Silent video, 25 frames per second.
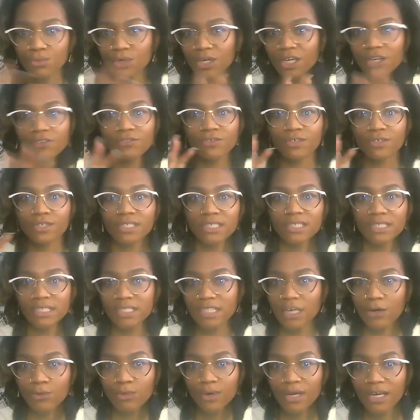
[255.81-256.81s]
whatever it is
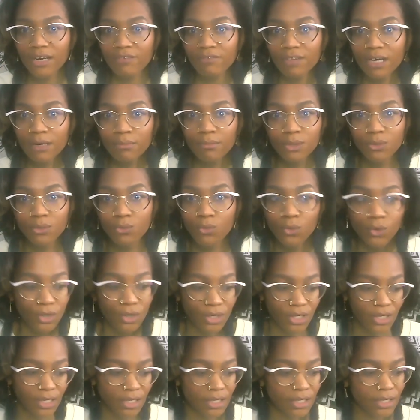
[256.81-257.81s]
that we have not been
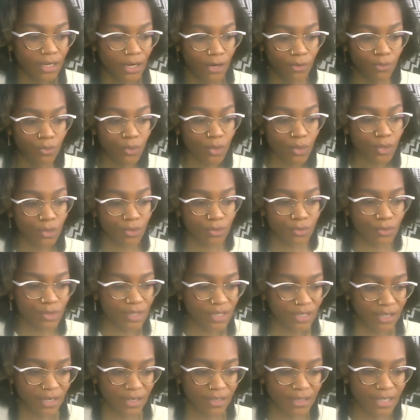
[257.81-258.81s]
wanting in our world,
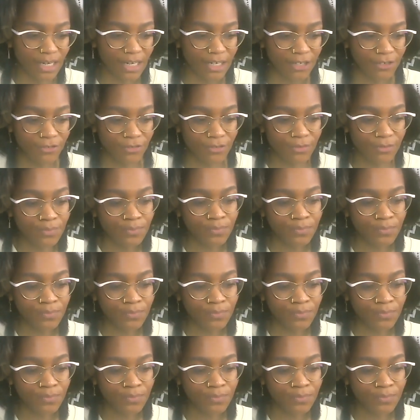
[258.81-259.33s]
in our life,